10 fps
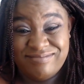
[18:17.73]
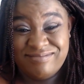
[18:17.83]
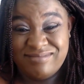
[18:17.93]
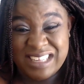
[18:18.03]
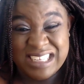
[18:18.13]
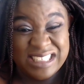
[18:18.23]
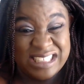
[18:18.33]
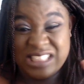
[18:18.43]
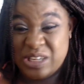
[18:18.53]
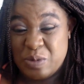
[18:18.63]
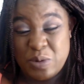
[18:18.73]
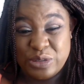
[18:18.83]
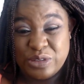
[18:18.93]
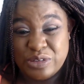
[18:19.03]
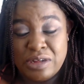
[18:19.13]
because that's a little
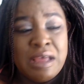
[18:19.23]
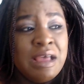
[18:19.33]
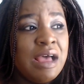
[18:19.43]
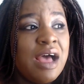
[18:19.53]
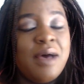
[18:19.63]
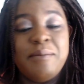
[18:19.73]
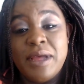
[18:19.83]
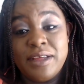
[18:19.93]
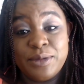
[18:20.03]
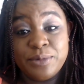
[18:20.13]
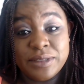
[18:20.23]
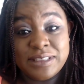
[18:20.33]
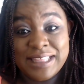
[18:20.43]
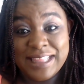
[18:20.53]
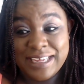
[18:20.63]
personal. But you will
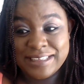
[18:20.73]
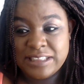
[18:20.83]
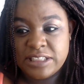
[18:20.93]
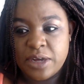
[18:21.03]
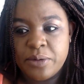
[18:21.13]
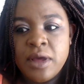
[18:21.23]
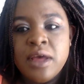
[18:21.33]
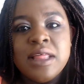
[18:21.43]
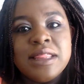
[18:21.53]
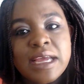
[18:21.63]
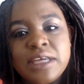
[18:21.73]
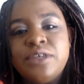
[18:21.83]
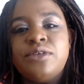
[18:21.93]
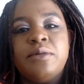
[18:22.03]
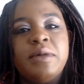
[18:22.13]
see things. So thank you
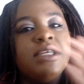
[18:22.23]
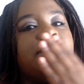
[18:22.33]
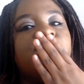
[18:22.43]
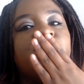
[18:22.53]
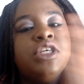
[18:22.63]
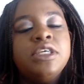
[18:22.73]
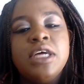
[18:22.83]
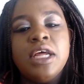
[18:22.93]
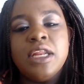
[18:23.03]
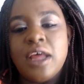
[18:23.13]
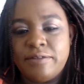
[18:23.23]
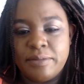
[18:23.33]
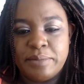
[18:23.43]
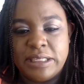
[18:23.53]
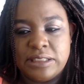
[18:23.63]
so much. Love
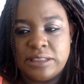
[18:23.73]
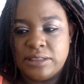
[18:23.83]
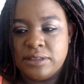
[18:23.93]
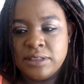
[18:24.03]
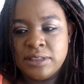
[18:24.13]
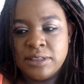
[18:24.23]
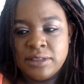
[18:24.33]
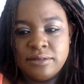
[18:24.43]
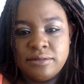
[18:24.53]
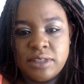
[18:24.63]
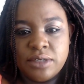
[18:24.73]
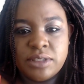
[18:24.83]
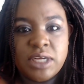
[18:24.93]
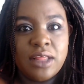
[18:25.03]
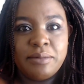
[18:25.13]
and peace and,
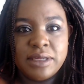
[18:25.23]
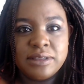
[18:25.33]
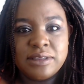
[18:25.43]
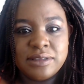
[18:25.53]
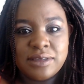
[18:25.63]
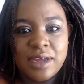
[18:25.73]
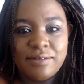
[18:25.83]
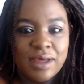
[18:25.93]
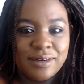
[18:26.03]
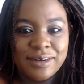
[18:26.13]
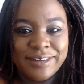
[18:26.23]
jelly beans and stuff. I don't know.